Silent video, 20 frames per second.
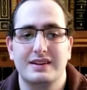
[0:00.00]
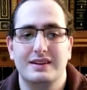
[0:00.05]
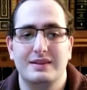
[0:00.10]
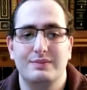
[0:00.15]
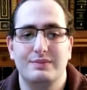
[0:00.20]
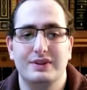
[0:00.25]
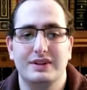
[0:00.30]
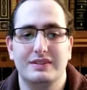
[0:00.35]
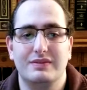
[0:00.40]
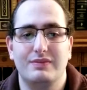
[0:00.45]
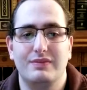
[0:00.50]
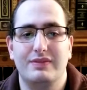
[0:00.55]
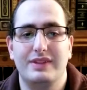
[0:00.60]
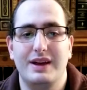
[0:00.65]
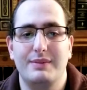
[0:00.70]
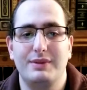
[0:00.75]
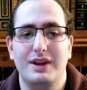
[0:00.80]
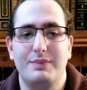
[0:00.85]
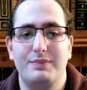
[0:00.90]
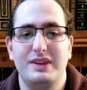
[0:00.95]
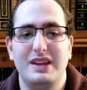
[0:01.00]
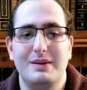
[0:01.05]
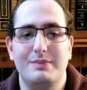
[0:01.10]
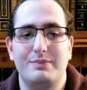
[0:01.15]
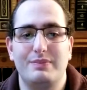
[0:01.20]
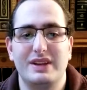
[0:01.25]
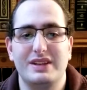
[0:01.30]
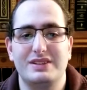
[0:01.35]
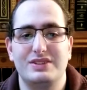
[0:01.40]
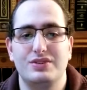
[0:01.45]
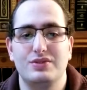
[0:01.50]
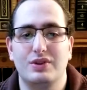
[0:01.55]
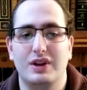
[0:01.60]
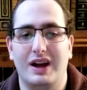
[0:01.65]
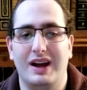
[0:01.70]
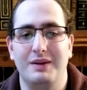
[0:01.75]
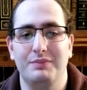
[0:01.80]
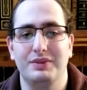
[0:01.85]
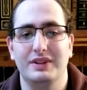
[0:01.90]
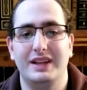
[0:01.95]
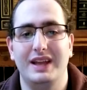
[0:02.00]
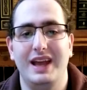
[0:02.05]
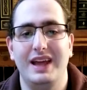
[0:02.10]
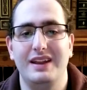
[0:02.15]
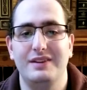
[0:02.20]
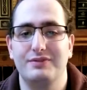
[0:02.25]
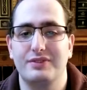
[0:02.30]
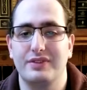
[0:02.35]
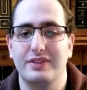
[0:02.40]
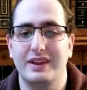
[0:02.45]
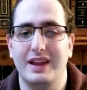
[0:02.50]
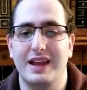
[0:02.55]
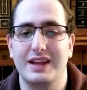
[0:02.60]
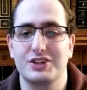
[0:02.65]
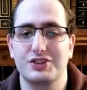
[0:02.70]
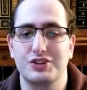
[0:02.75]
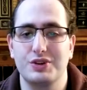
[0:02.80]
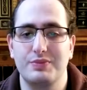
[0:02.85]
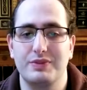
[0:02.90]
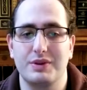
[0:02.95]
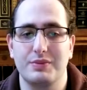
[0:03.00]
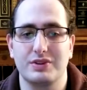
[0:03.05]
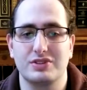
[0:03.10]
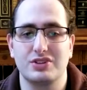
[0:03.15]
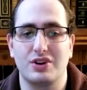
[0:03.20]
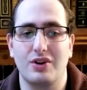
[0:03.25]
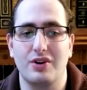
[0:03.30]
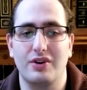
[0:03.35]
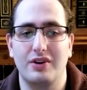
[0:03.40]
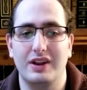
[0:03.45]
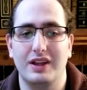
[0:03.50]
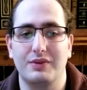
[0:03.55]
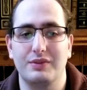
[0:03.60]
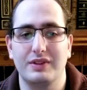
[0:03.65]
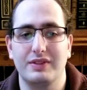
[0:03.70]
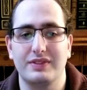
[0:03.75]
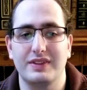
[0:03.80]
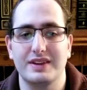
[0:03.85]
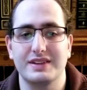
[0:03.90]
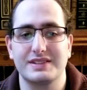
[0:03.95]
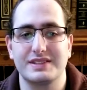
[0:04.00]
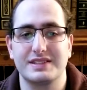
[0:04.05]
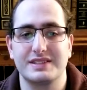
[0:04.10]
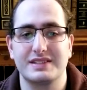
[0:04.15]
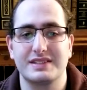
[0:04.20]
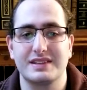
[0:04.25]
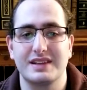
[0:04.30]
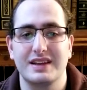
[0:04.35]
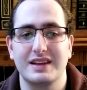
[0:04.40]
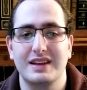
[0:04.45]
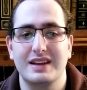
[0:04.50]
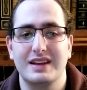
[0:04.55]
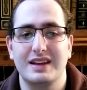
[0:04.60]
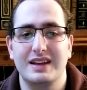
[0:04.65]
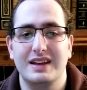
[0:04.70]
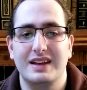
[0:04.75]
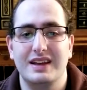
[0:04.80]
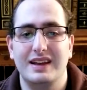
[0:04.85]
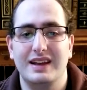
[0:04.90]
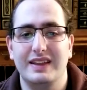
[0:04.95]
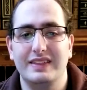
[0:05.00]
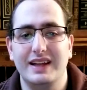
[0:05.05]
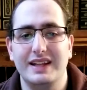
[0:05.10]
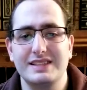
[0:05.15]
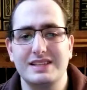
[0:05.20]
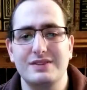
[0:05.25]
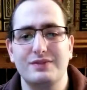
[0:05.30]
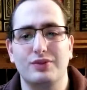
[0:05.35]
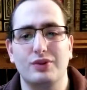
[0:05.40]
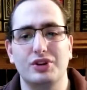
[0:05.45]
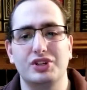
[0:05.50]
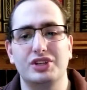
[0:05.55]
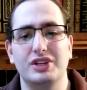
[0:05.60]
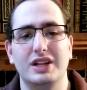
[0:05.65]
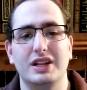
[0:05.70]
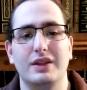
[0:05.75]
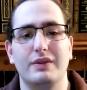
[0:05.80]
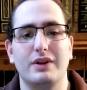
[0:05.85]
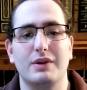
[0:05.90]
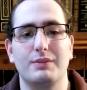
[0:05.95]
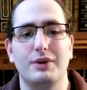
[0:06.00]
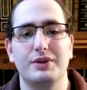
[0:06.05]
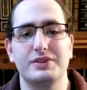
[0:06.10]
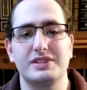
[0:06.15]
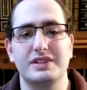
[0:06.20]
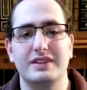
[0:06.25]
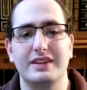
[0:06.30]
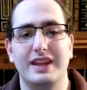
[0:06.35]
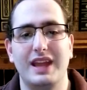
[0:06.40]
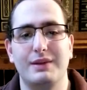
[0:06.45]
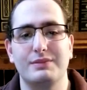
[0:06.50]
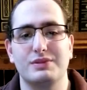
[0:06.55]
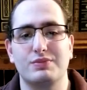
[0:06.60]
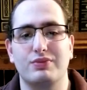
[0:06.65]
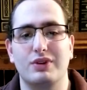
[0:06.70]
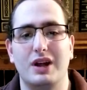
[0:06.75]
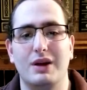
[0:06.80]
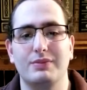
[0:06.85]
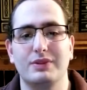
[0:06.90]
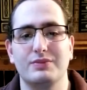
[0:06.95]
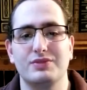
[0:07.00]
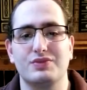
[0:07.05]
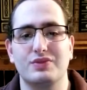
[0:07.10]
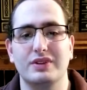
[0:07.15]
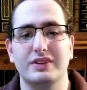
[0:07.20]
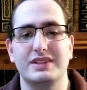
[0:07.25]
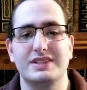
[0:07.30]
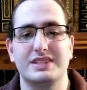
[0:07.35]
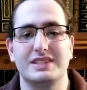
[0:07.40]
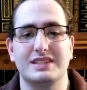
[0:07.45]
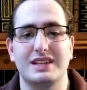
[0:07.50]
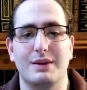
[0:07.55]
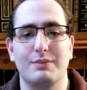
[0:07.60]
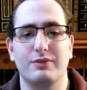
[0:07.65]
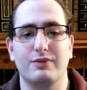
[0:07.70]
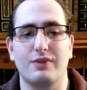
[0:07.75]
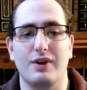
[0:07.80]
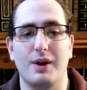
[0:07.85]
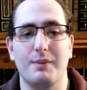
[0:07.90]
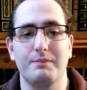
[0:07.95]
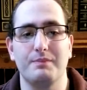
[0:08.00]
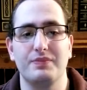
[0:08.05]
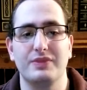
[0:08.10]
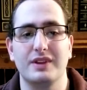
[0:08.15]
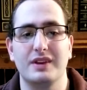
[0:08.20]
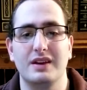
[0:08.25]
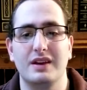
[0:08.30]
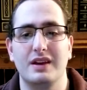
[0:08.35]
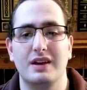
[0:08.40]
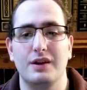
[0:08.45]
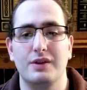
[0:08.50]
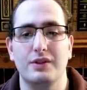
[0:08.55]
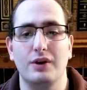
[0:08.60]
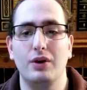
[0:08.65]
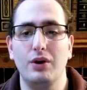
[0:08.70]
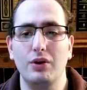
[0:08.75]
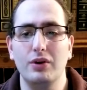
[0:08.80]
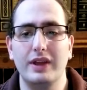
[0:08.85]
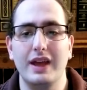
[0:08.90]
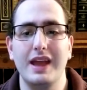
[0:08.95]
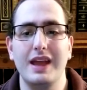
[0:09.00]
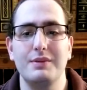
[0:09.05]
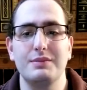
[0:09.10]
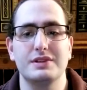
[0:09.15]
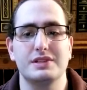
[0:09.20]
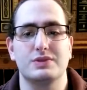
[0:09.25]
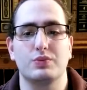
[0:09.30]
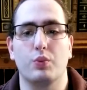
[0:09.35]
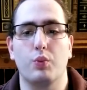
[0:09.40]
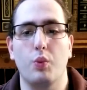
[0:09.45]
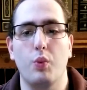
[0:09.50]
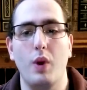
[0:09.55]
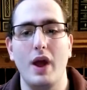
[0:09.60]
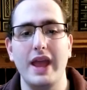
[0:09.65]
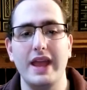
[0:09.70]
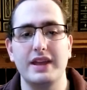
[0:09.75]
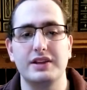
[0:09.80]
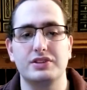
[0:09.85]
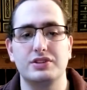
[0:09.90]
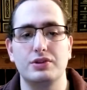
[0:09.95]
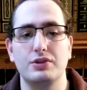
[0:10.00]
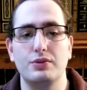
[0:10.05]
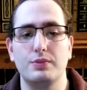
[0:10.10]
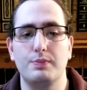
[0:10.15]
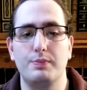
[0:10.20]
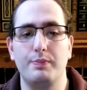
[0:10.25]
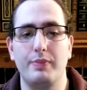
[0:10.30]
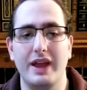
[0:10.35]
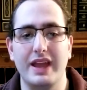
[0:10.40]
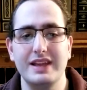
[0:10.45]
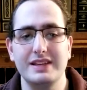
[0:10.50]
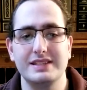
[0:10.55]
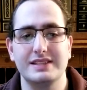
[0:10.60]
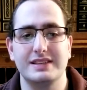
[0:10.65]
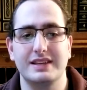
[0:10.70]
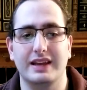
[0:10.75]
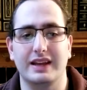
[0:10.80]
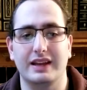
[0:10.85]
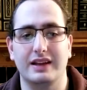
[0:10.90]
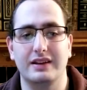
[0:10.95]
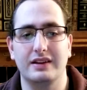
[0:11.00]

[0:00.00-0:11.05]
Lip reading: But that might be a bit too complicated for the age group they were targeting with this. And that's unfortunately where most of the game's problems really stem from. The whole game is way too basic.